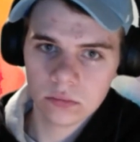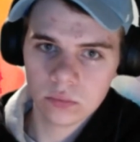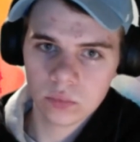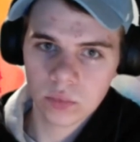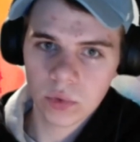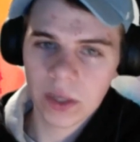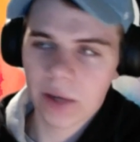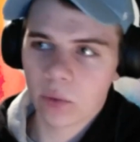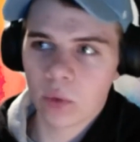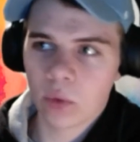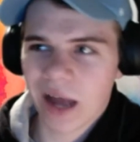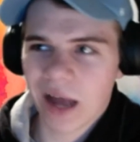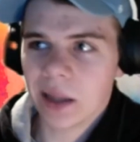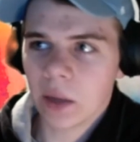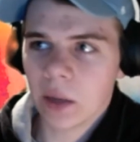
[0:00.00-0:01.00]

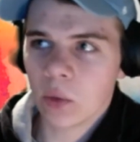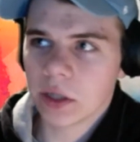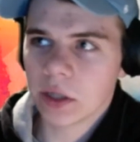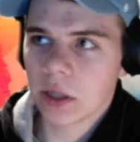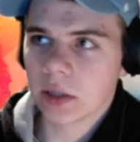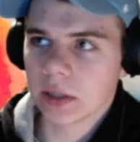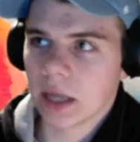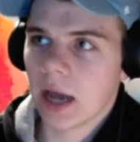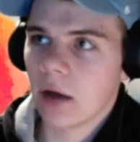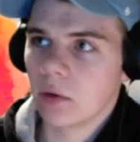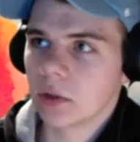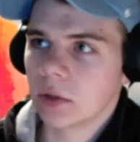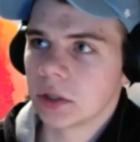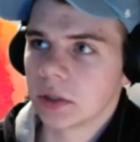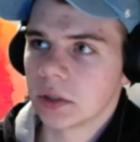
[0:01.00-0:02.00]
kind of like what it does now.
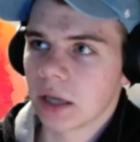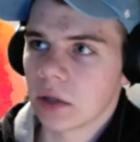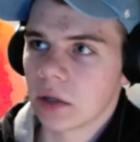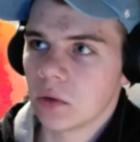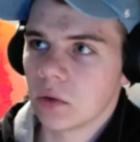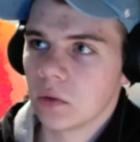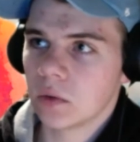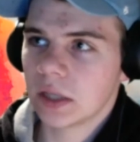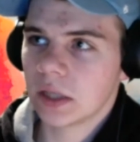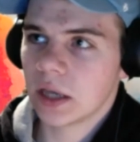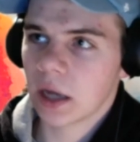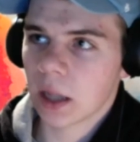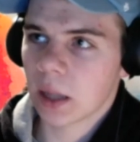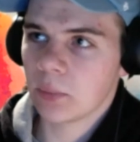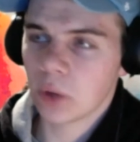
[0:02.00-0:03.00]
It's just like you see a
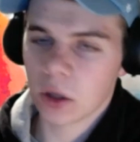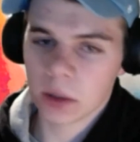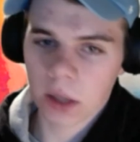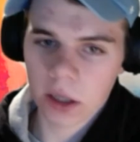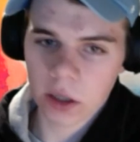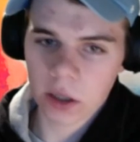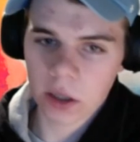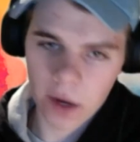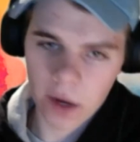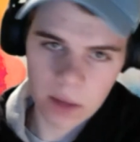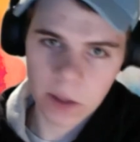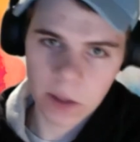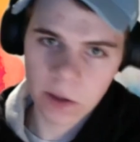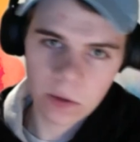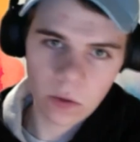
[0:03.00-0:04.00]
clip on like your
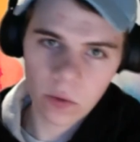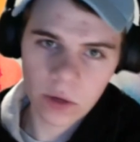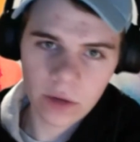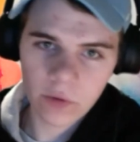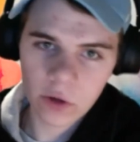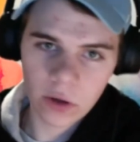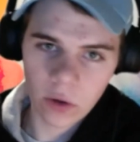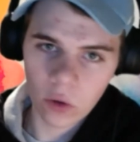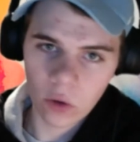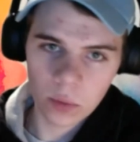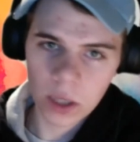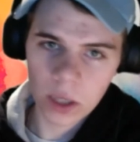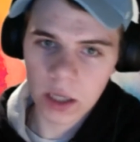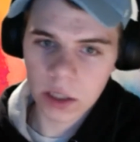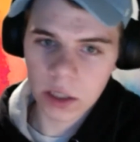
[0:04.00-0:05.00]
recommended or whatever, your
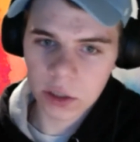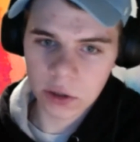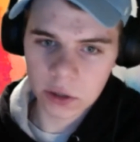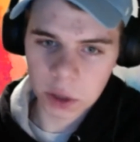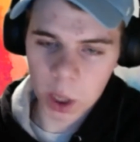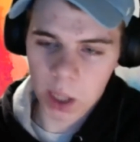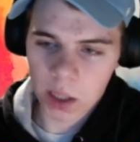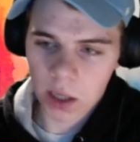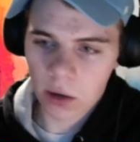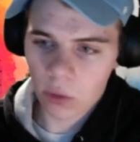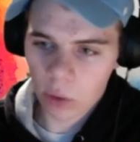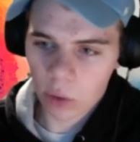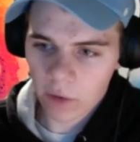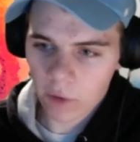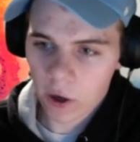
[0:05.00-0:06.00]
homepage or trending or
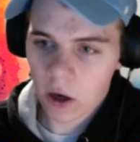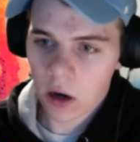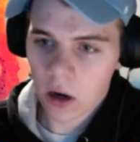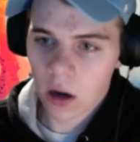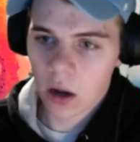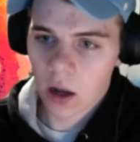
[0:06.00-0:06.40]
whatever. Mm-hmm.